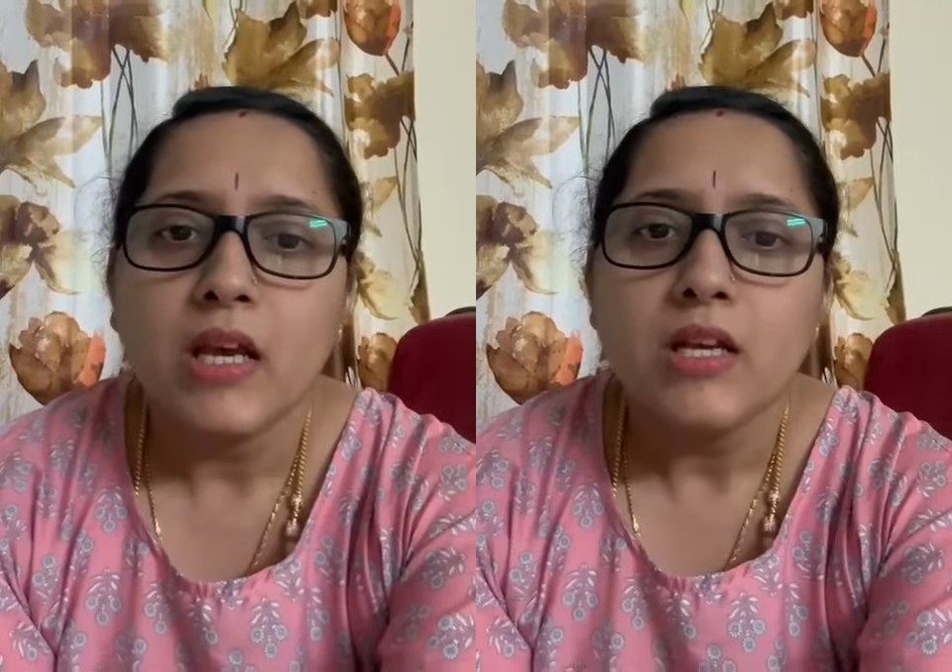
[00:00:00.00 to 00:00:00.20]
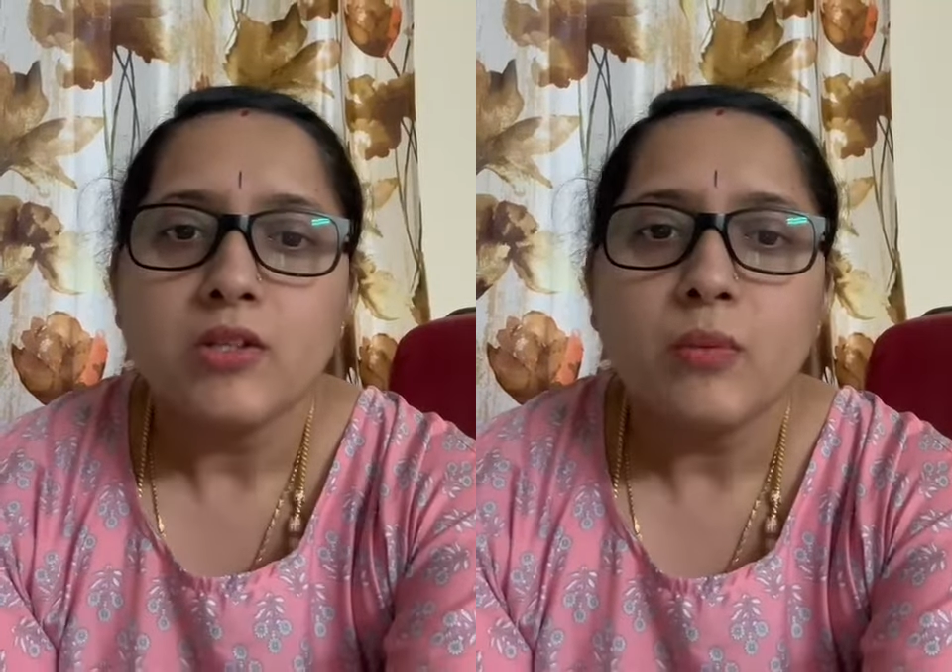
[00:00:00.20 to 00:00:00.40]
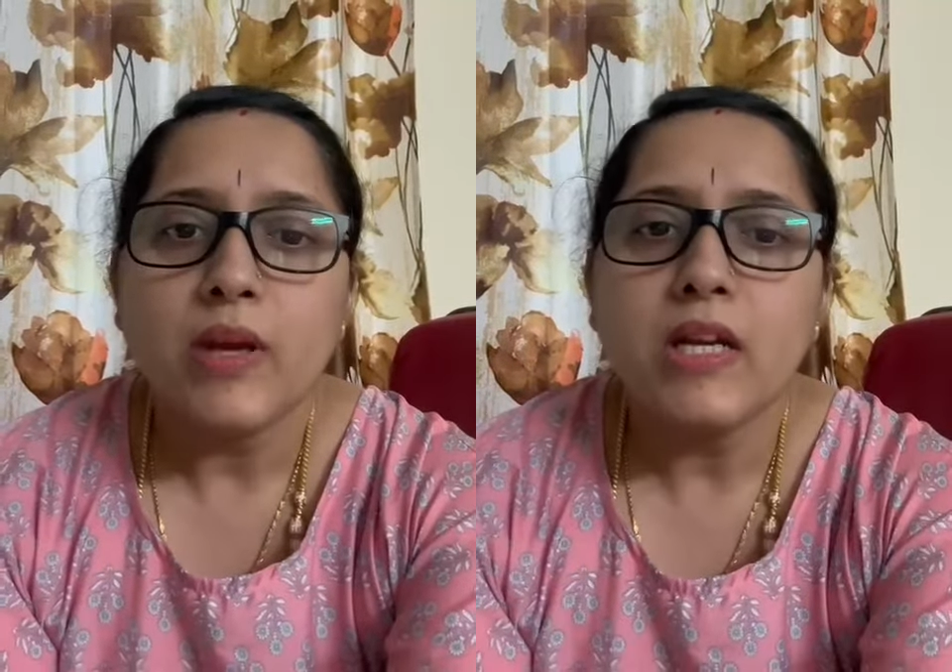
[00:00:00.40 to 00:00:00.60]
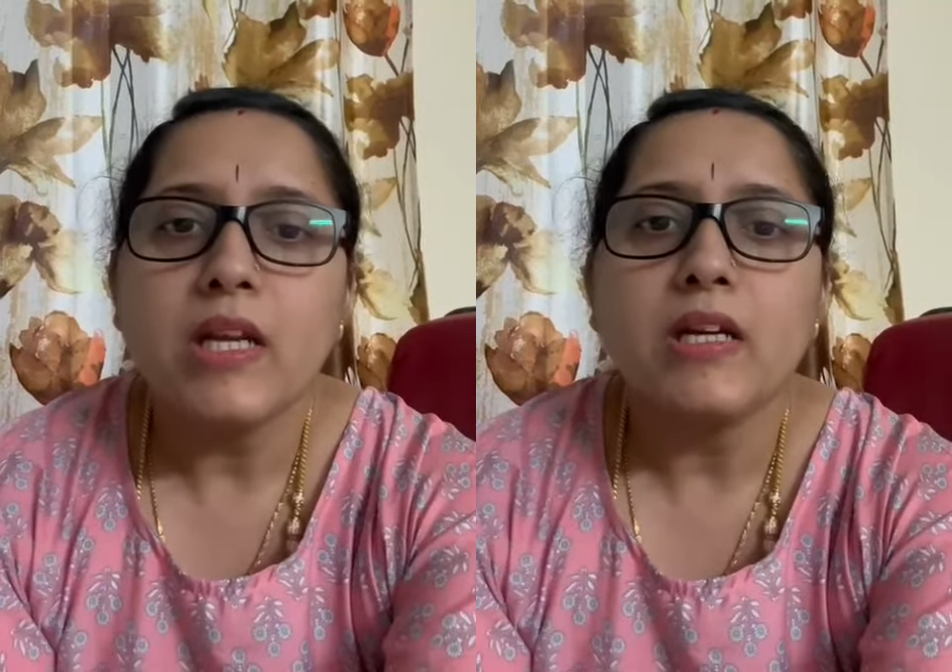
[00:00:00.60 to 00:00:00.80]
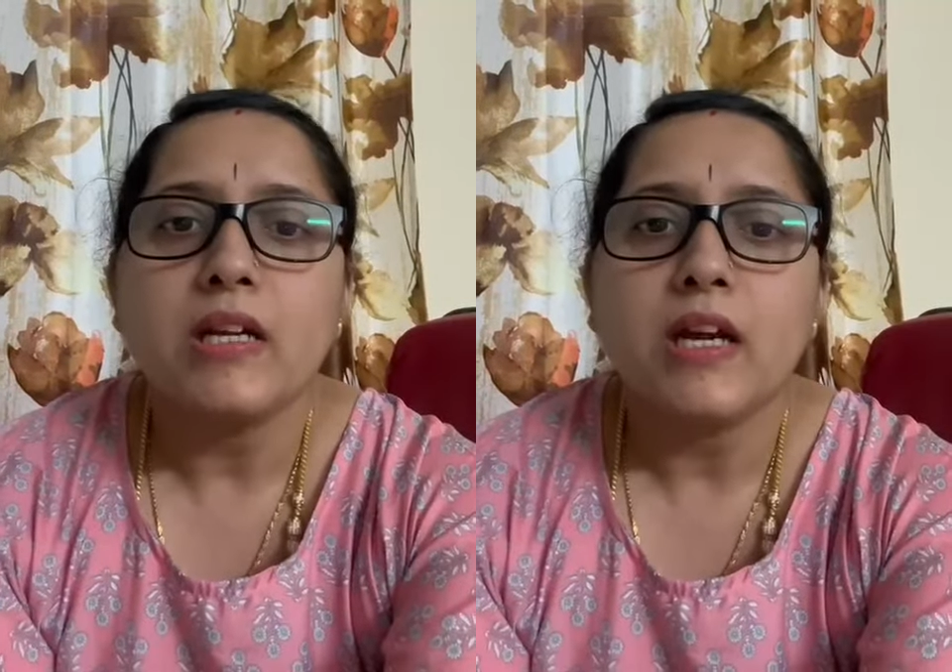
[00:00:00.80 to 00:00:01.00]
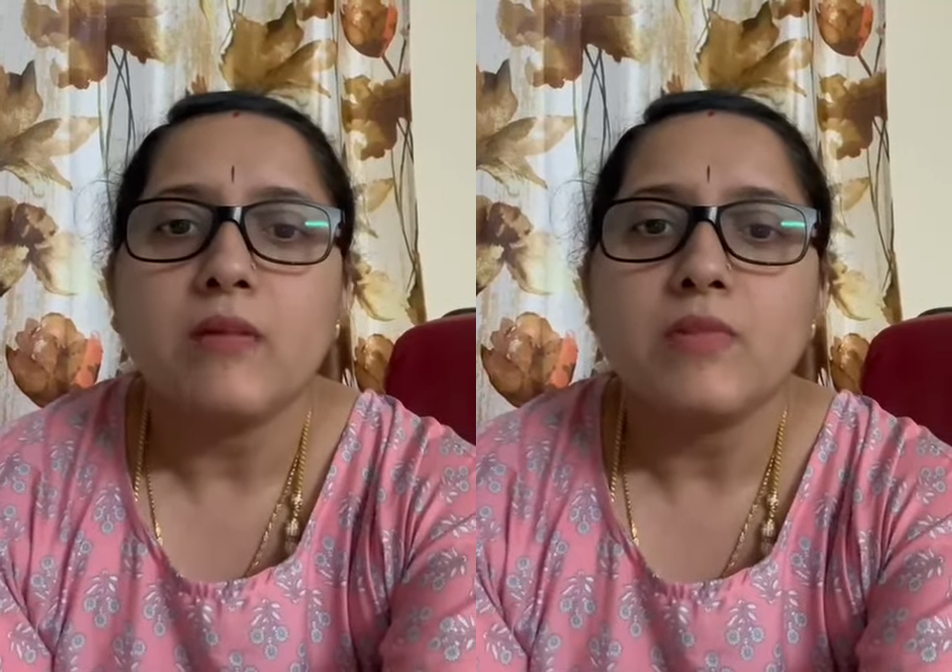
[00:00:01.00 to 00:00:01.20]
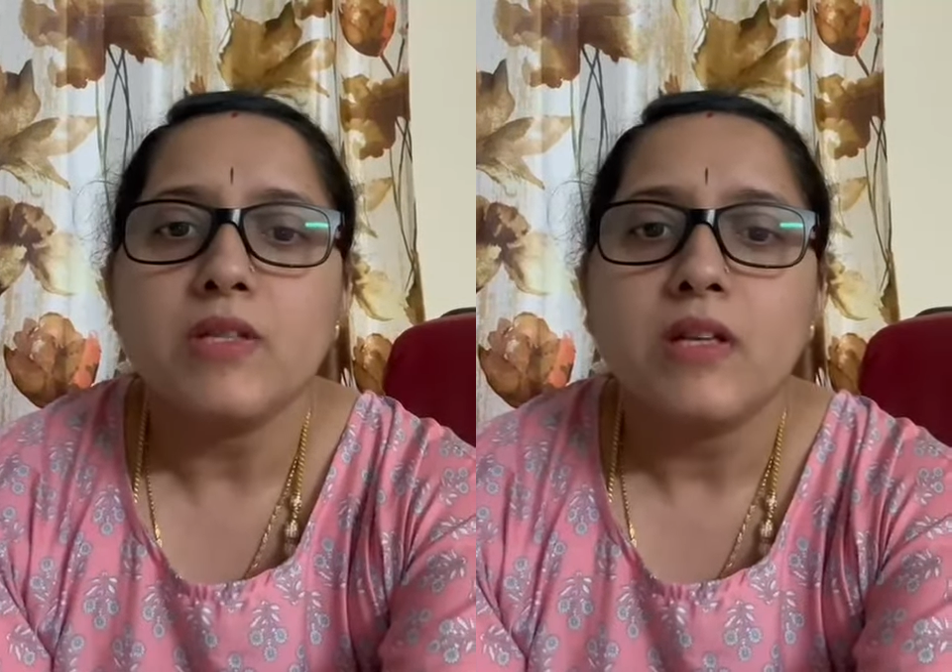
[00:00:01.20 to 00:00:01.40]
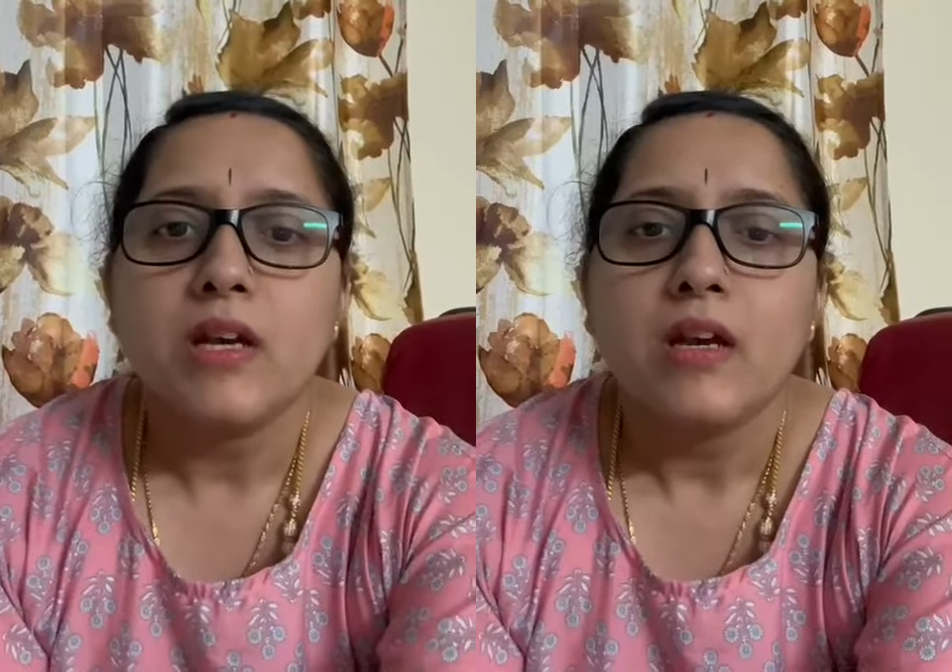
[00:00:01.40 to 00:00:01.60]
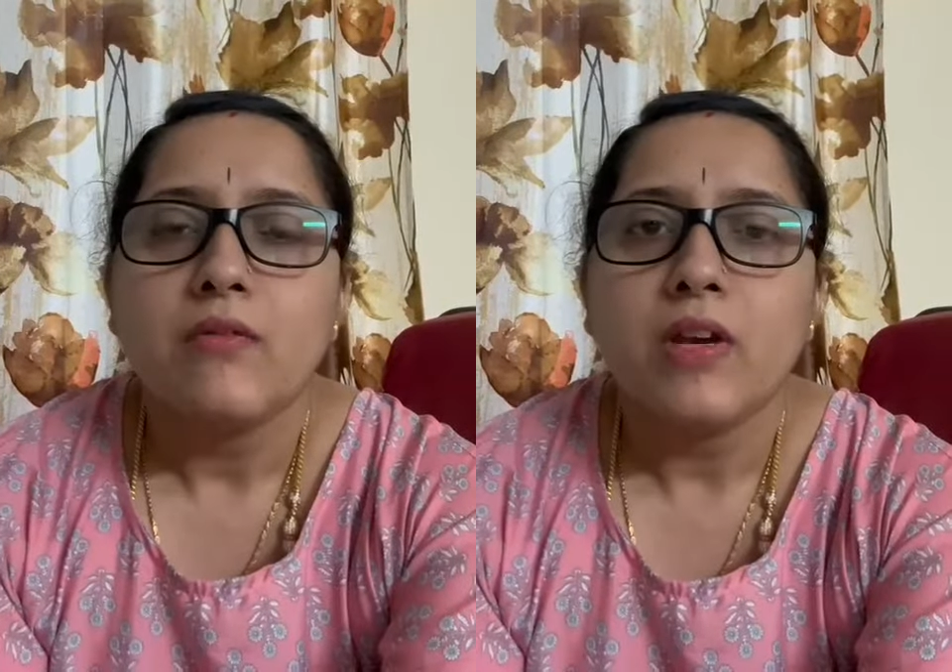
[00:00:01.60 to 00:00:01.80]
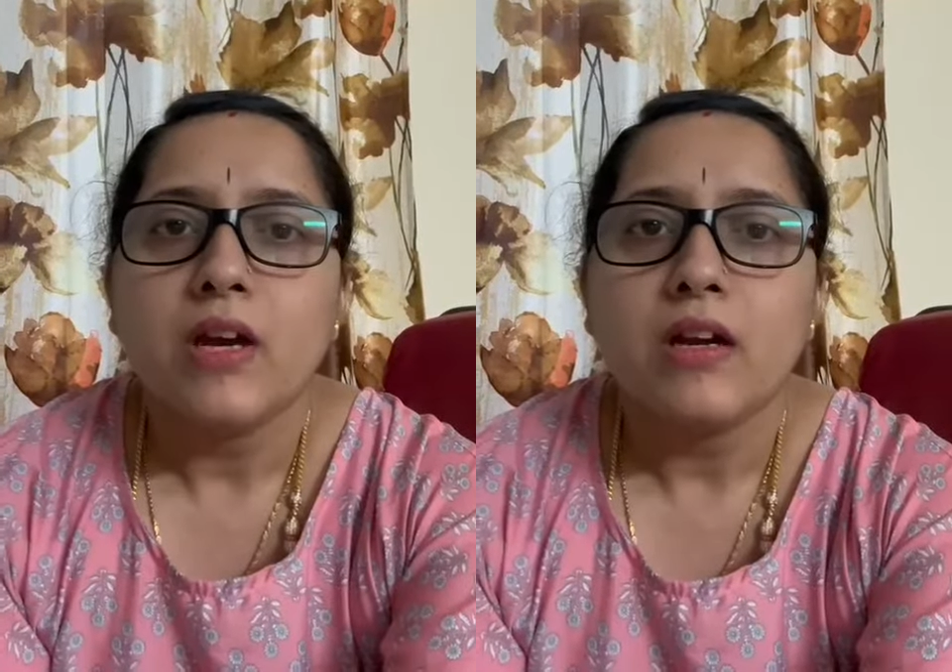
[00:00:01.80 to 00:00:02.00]
So many a times
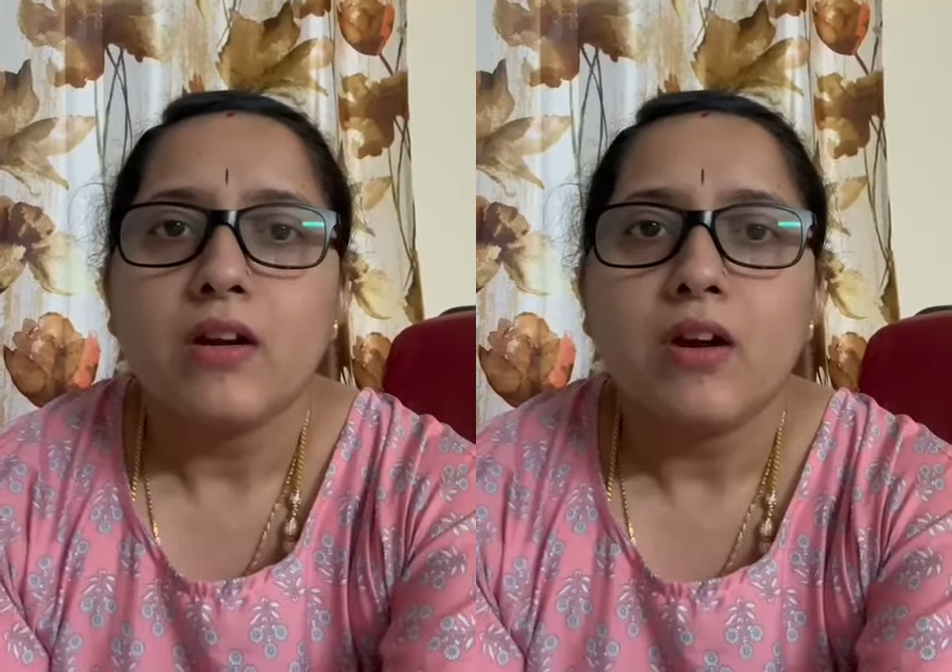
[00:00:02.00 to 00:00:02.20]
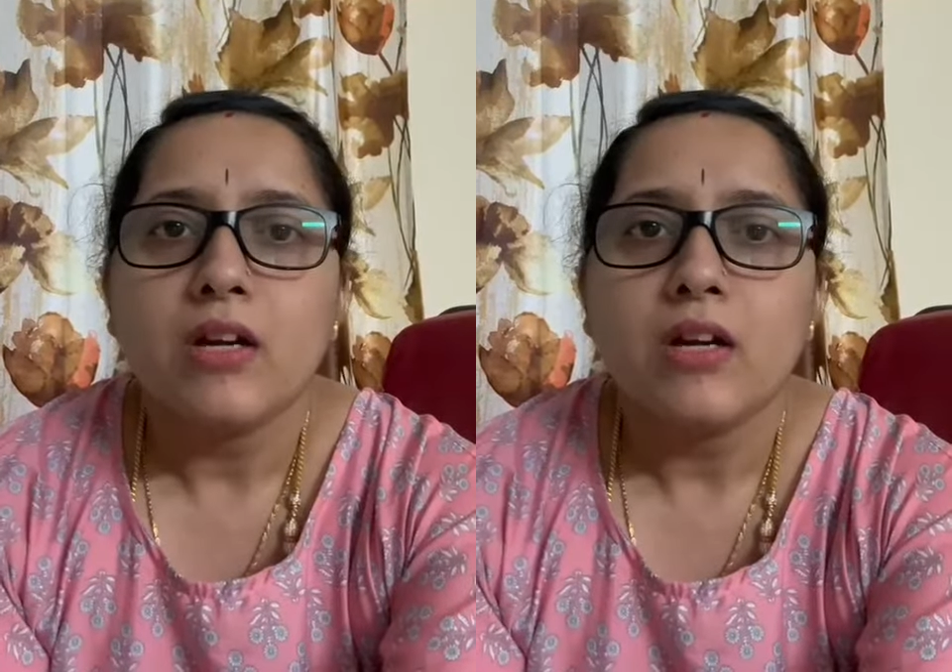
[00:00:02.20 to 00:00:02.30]
we are not